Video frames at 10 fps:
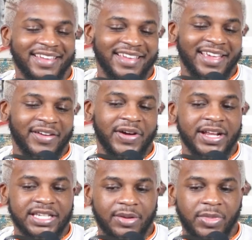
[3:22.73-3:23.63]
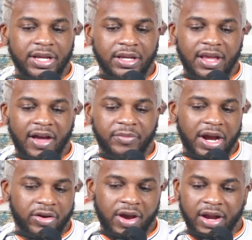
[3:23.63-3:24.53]
Vanessa, yeah, Vanessa Bling, you have
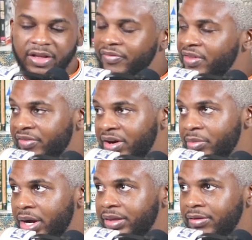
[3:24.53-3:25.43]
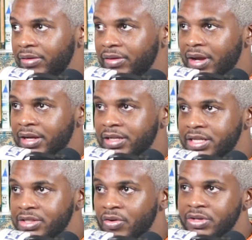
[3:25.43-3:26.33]
Black Ryno, you, have Deva Bratt, mm-hmm. and the mm-hmm.
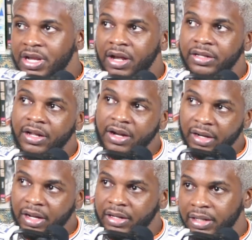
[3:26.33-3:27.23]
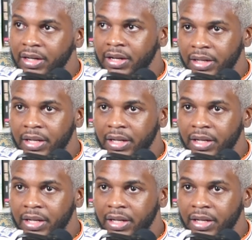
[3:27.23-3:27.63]
list goes on. No, no, no, no, no, no,